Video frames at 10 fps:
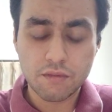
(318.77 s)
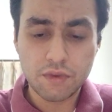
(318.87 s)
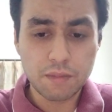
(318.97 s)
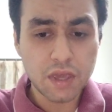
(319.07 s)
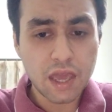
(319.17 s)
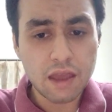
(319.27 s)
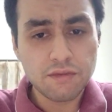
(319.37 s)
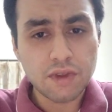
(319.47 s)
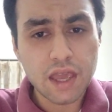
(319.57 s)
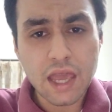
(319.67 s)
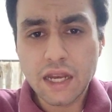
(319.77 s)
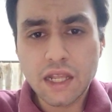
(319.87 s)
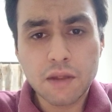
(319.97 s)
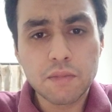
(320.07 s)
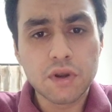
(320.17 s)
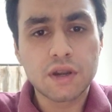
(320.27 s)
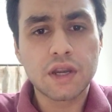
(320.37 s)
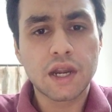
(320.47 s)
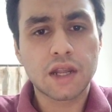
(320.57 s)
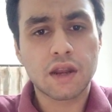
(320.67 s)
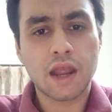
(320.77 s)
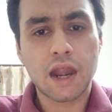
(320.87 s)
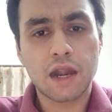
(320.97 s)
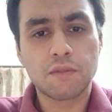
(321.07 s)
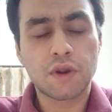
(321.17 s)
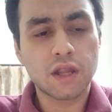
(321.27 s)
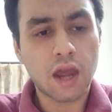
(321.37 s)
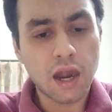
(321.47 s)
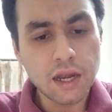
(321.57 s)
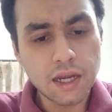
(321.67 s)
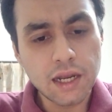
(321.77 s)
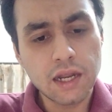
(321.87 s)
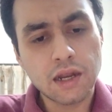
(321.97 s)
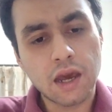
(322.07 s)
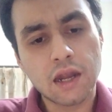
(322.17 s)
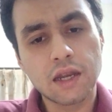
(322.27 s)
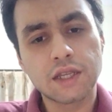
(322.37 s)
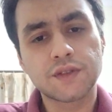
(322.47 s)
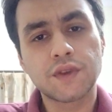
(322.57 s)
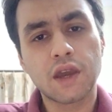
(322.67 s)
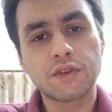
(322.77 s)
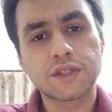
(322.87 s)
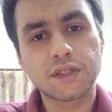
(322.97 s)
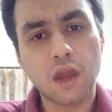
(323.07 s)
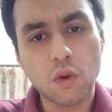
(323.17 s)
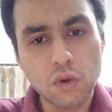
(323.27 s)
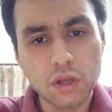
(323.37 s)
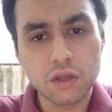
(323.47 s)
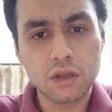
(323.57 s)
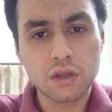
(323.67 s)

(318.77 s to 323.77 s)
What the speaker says: We may have any repertory at our hand, but until and unless we have a sound